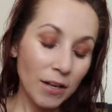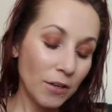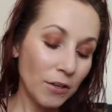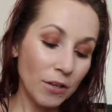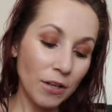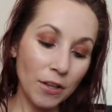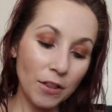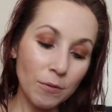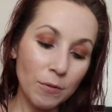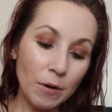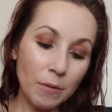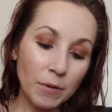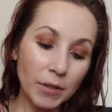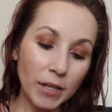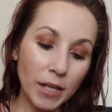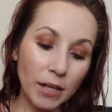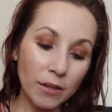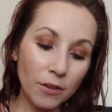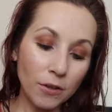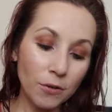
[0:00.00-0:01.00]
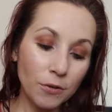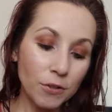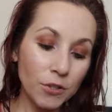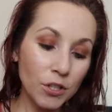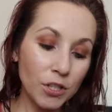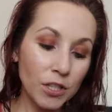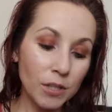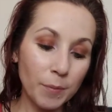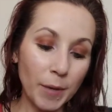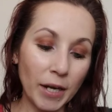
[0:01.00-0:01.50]
Nothing wrong with that though. It's
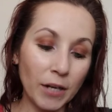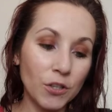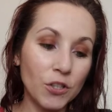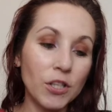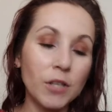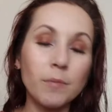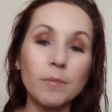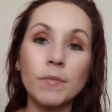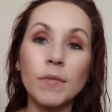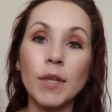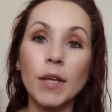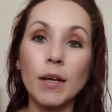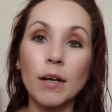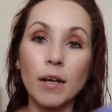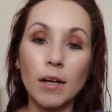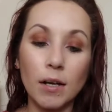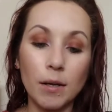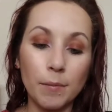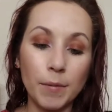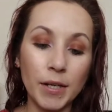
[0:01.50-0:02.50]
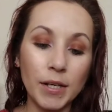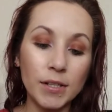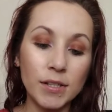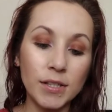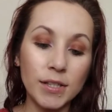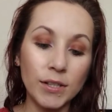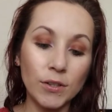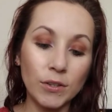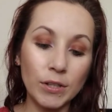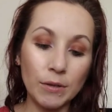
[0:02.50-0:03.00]
just the packaging. Um, it is
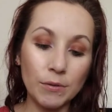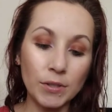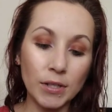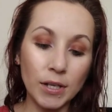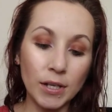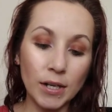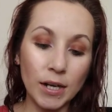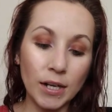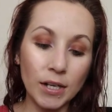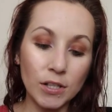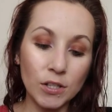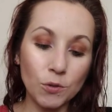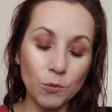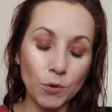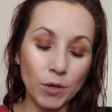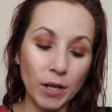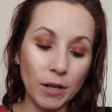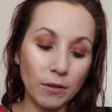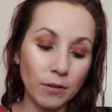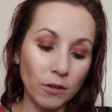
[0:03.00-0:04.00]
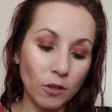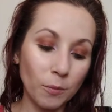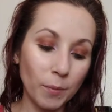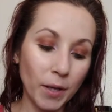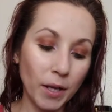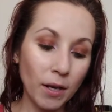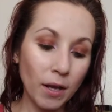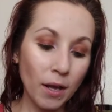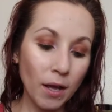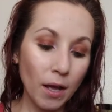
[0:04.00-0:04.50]
sealed. I was gonna kind of squirt out a little bit.